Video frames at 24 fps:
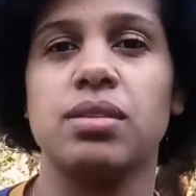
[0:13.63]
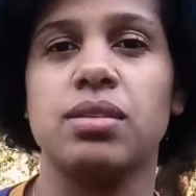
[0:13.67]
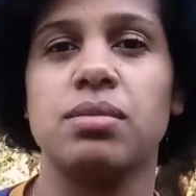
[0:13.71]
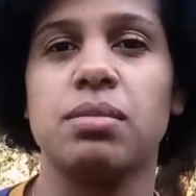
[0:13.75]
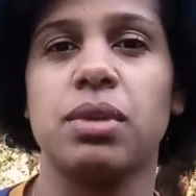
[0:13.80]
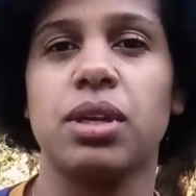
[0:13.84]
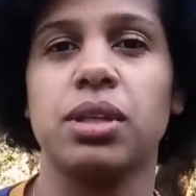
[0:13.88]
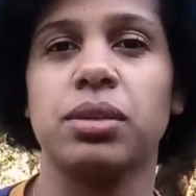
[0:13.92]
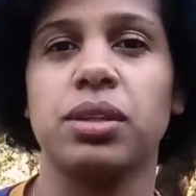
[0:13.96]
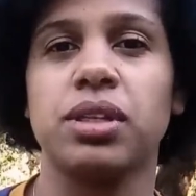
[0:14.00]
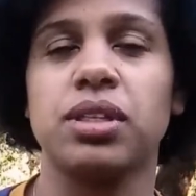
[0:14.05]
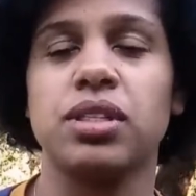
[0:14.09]

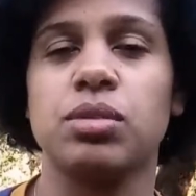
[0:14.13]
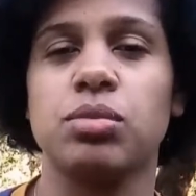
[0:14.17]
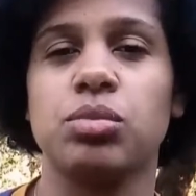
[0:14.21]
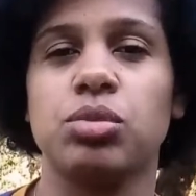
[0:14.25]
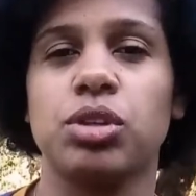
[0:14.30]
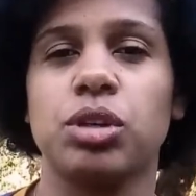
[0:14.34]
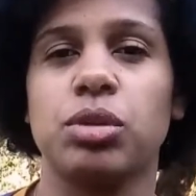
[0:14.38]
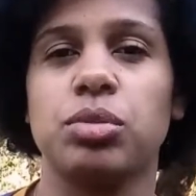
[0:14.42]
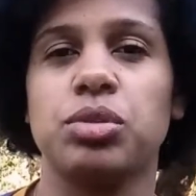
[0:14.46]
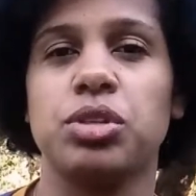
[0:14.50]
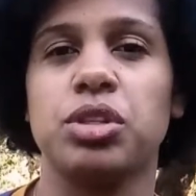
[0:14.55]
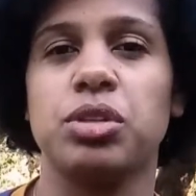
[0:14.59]
monthly
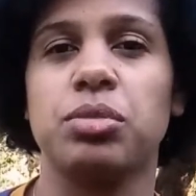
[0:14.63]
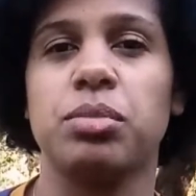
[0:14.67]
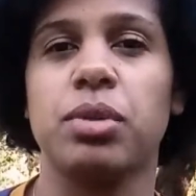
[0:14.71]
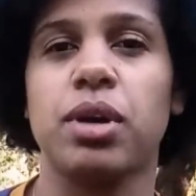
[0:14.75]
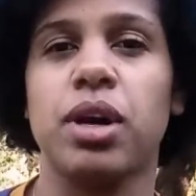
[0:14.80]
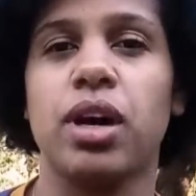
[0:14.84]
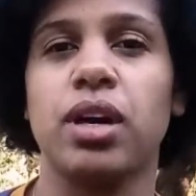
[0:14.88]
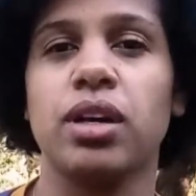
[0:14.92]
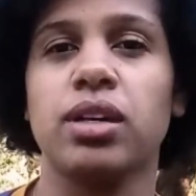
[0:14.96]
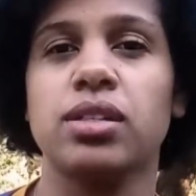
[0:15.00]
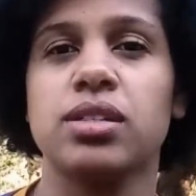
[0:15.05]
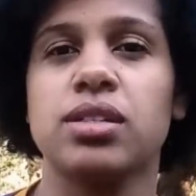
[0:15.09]
subscription
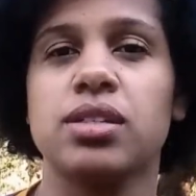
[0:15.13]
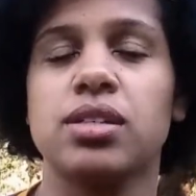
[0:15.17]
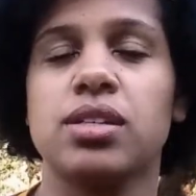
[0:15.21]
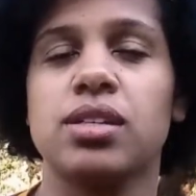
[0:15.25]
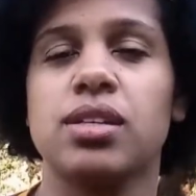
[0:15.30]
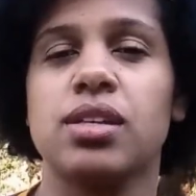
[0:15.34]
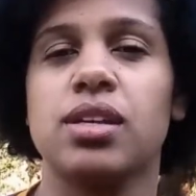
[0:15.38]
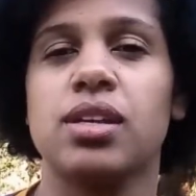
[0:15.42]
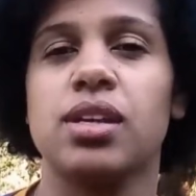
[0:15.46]
box